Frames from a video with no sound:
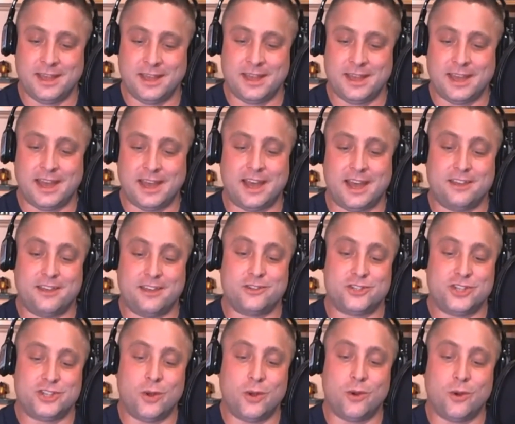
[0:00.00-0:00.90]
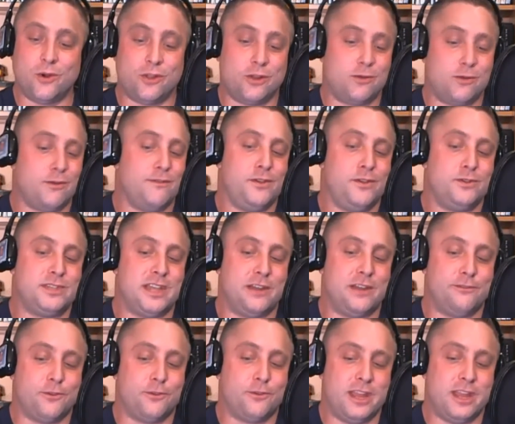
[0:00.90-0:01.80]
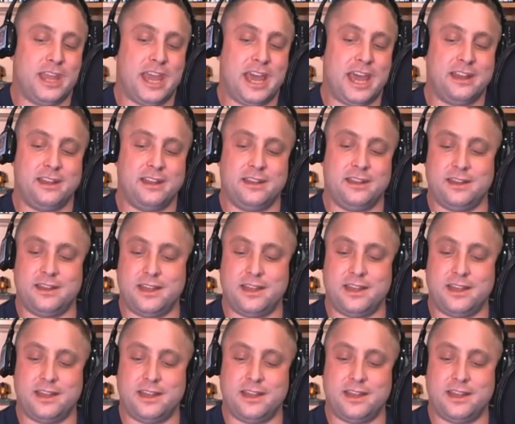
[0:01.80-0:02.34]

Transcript: There's no early reviews out for it yet,